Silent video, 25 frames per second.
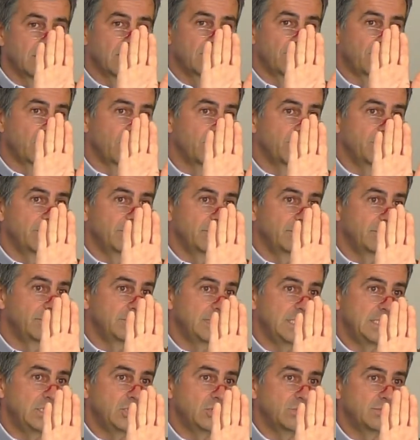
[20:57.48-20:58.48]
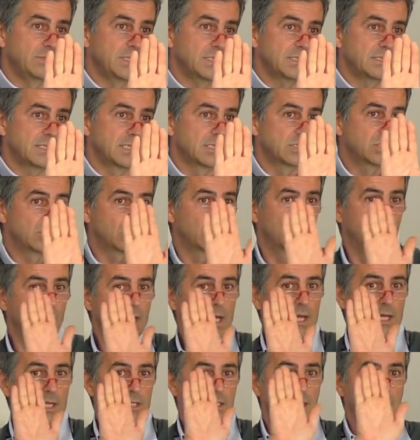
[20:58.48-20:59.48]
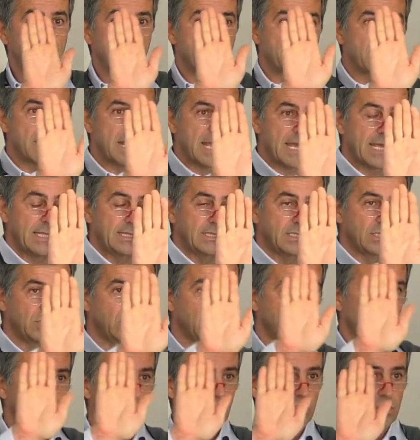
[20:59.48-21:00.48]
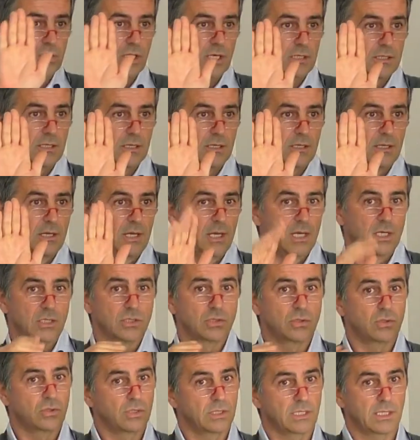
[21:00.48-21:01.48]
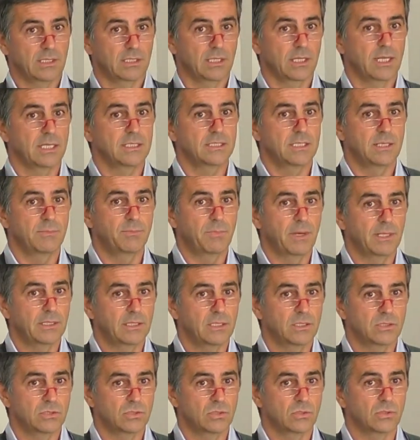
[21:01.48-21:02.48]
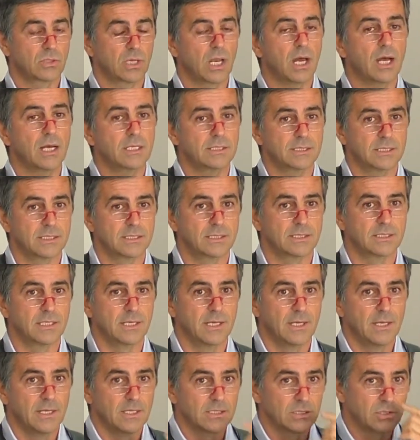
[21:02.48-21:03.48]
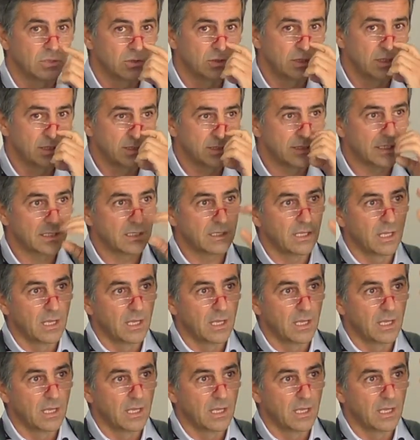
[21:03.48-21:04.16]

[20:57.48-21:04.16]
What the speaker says: for medium distance. So they blend into each other, so you get less dependence on glasses. So there's a